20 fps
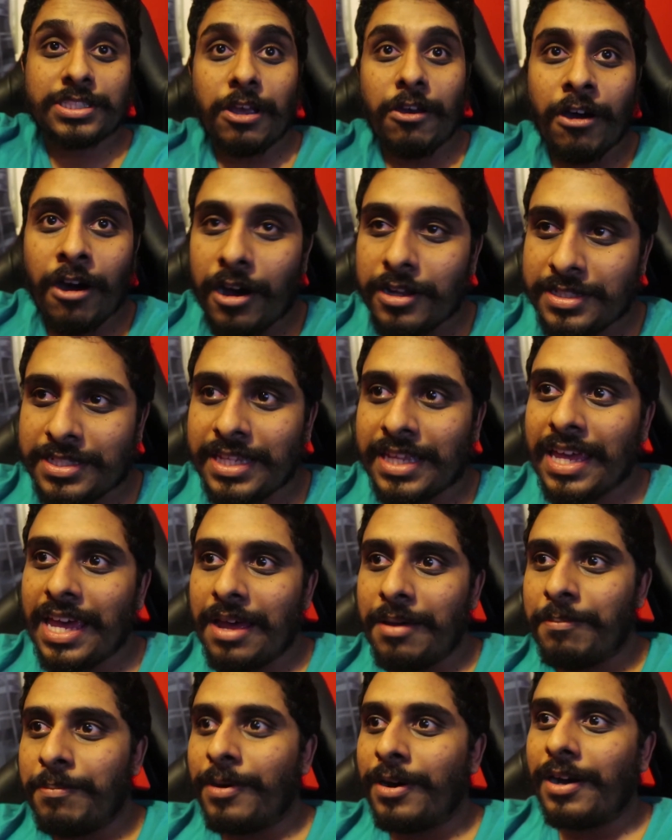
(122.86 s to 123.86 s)
so hard to
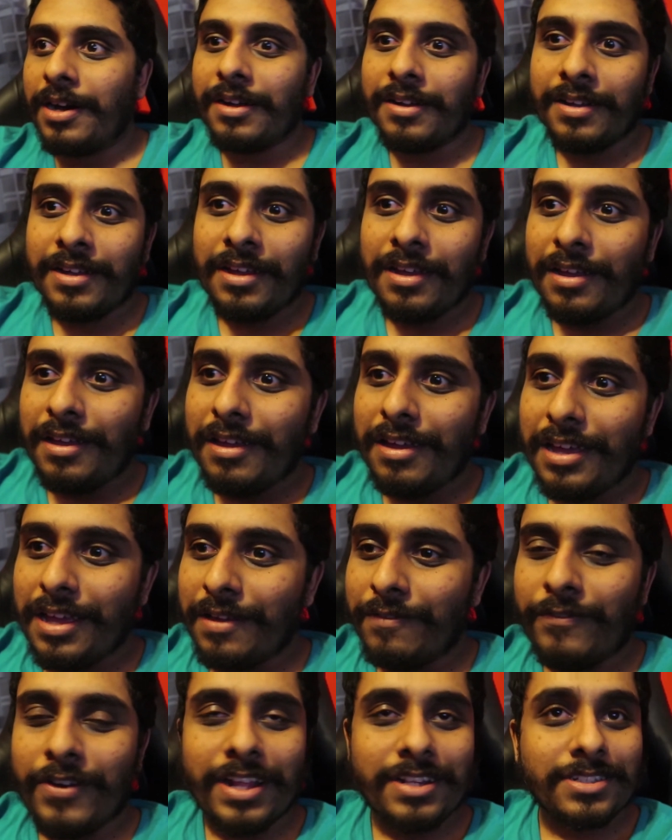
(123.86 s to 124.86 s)
get, but
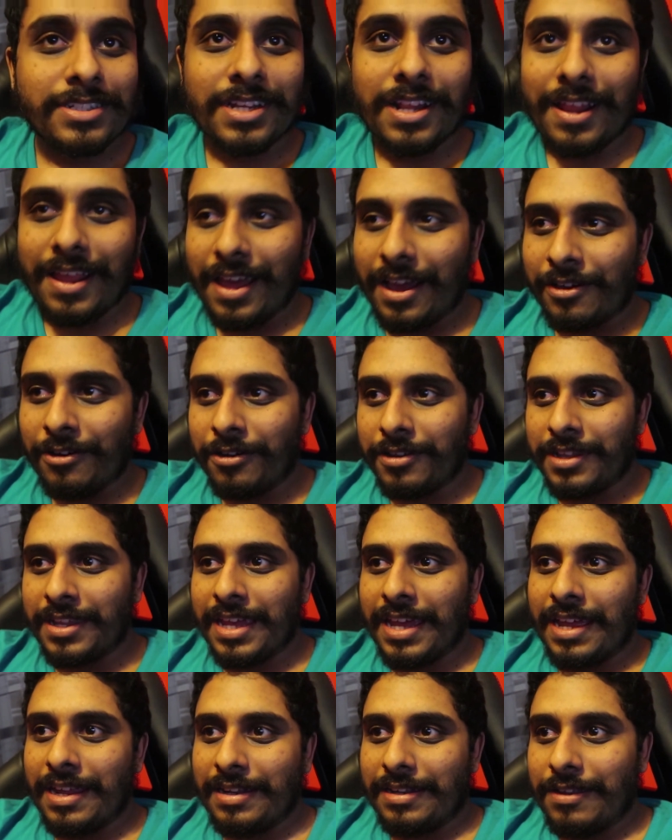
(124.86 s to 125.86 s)
eventually I got
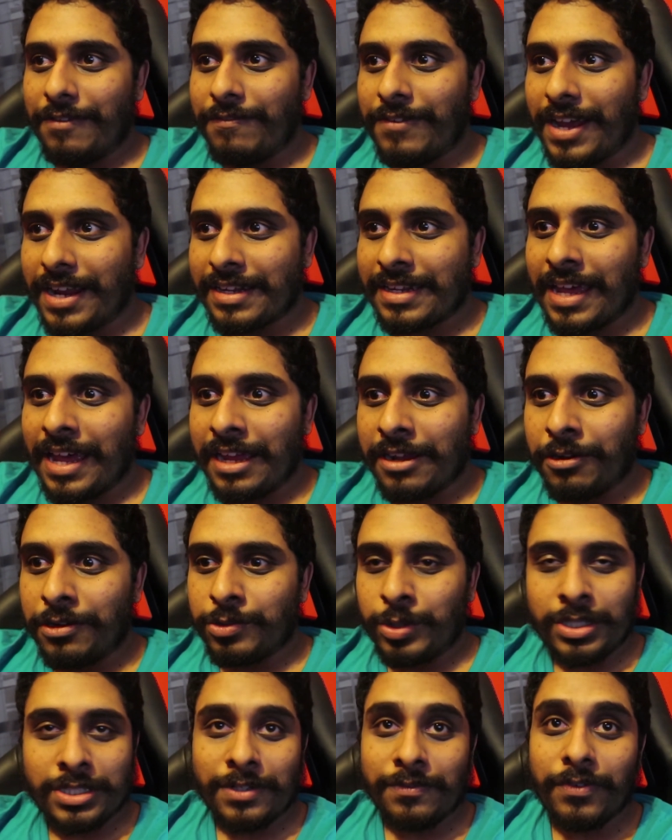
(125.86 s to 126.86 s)
there. And the fact that I
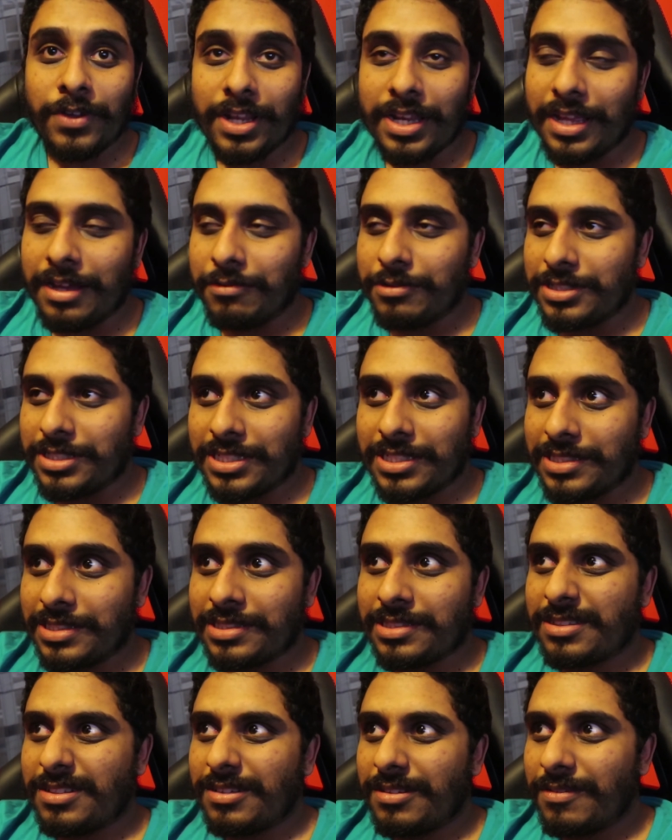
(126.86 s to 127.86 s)
got Twitch affiliate was
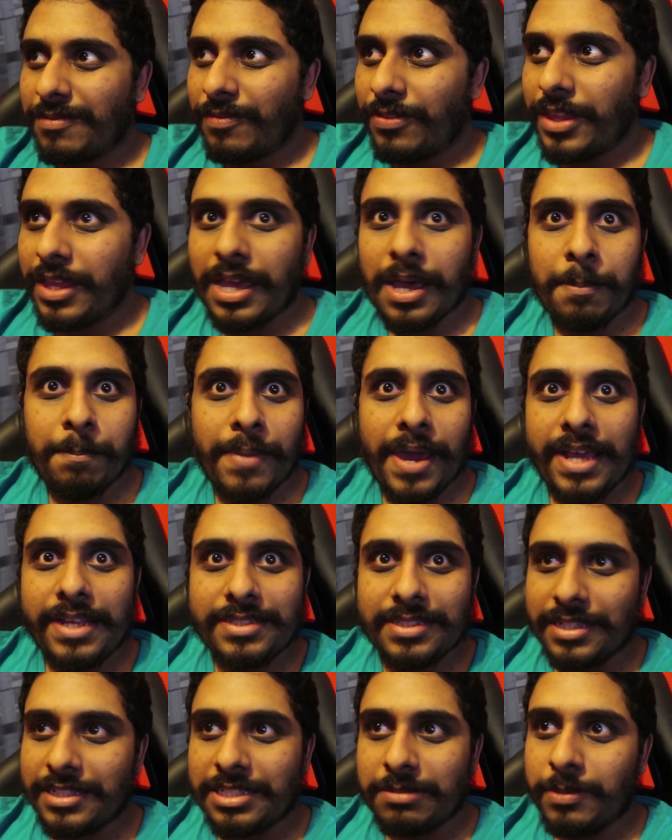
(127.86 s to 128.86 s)
just
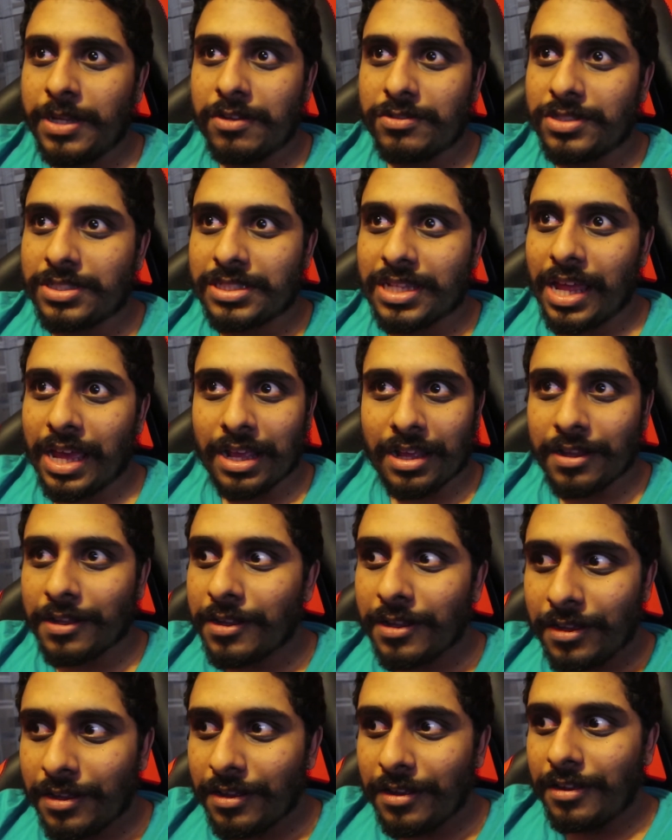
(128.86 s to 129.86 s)
amazing to me. I was just like,
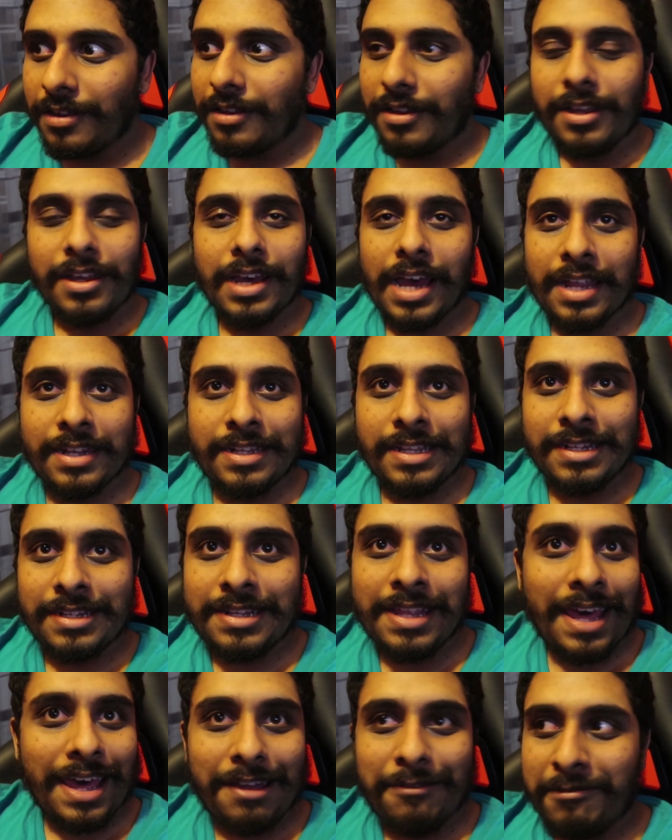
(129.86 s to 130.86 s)
I
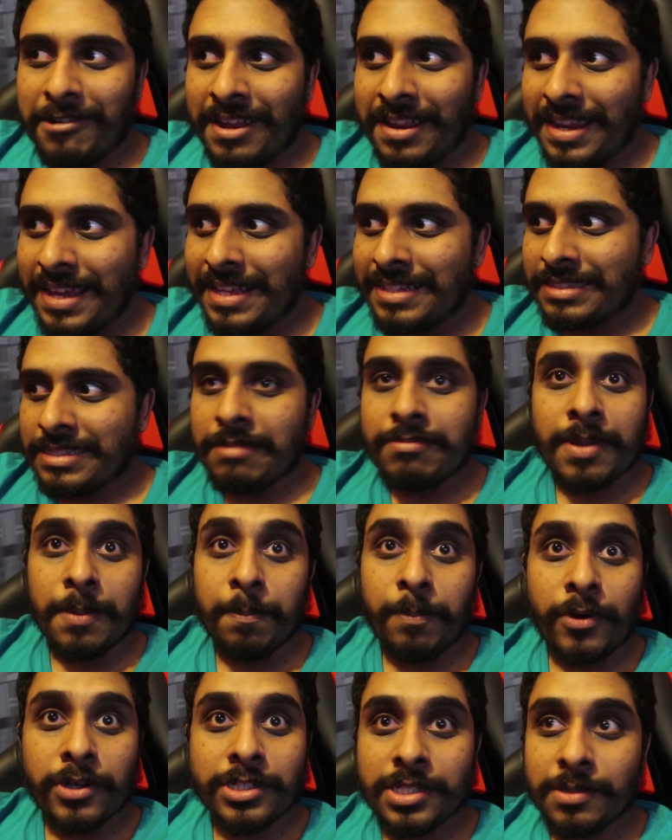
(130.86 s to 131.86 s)
did that? Really? It seemed
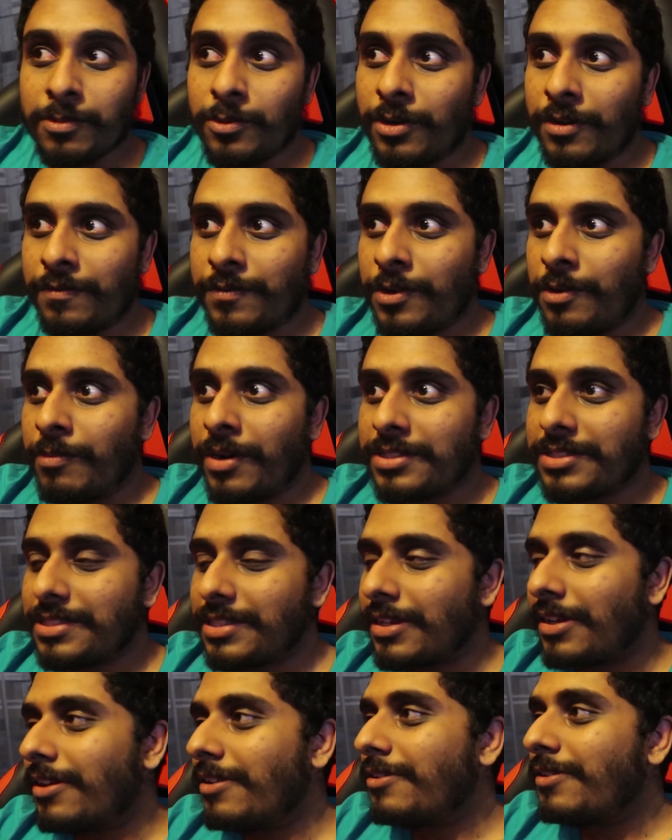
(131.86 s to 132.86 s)
impossible a few months
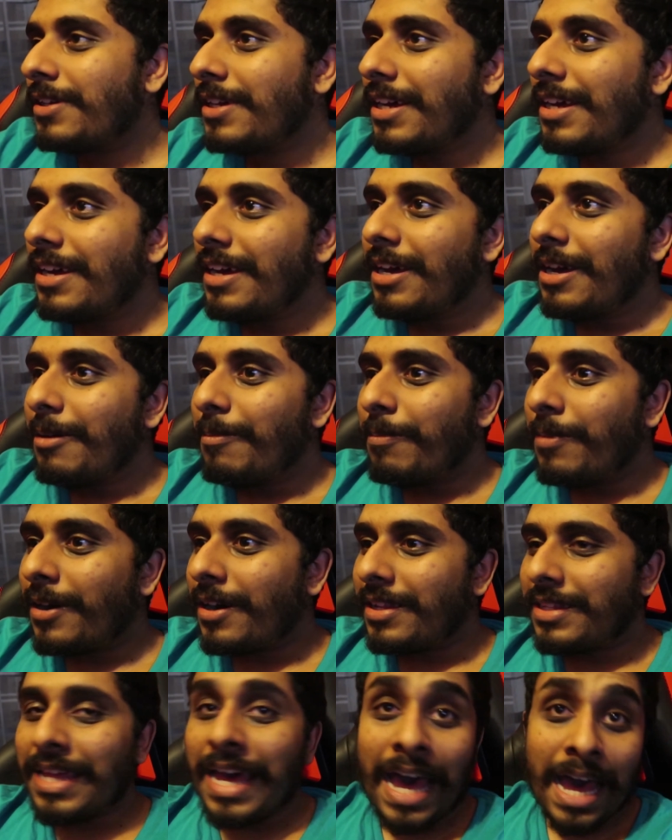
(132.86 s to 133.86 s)
ago.
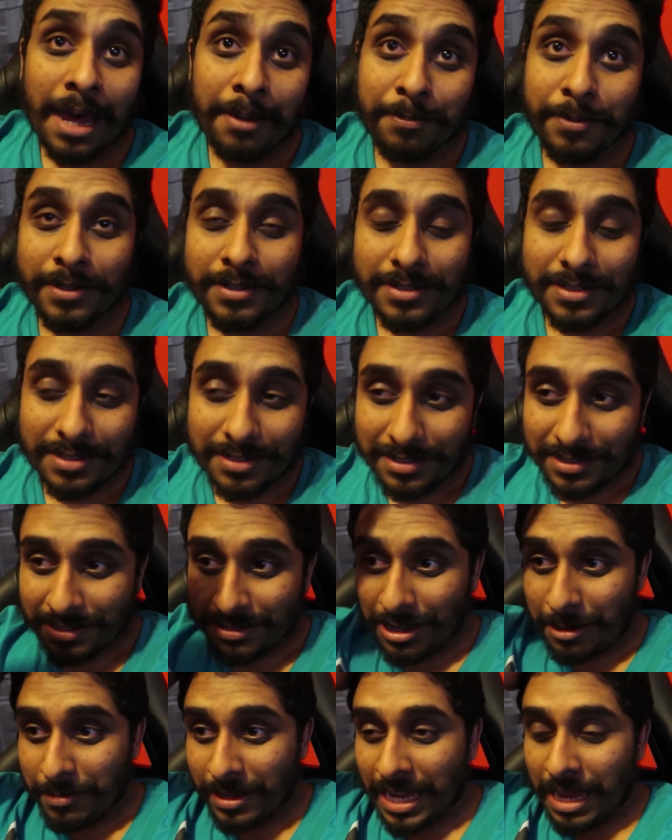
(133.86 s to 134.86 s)
But that happened.
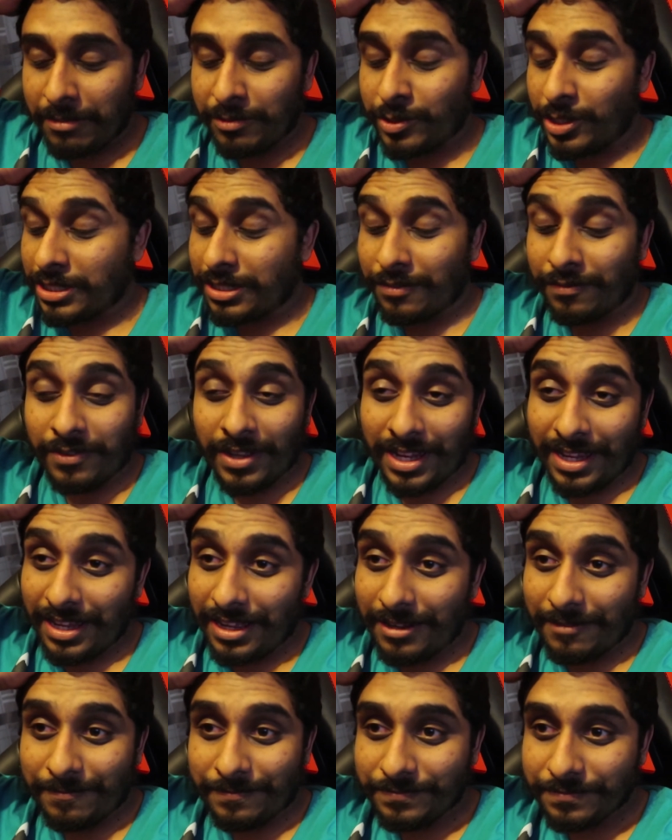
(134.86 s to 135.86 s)
So I became Twitch
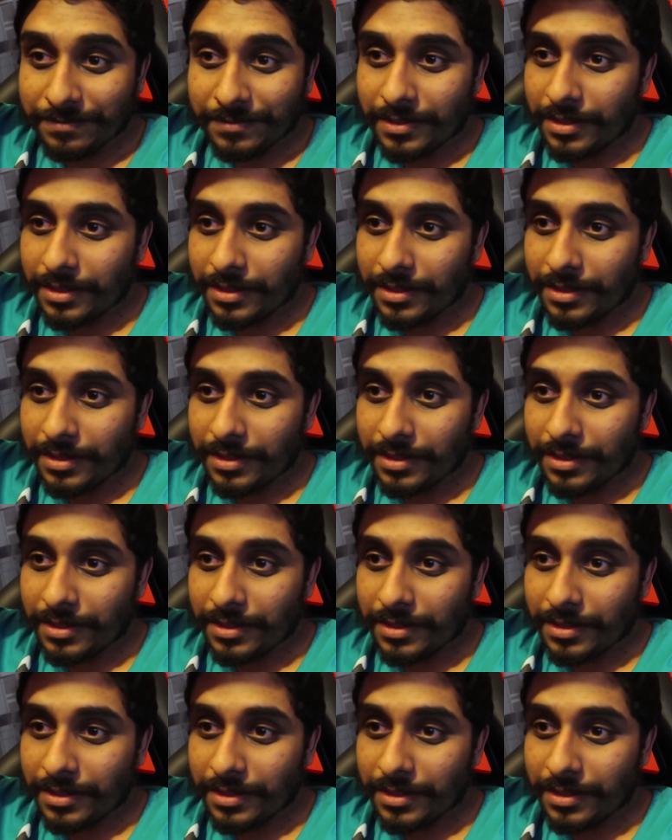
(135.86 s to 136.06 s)
affiliate,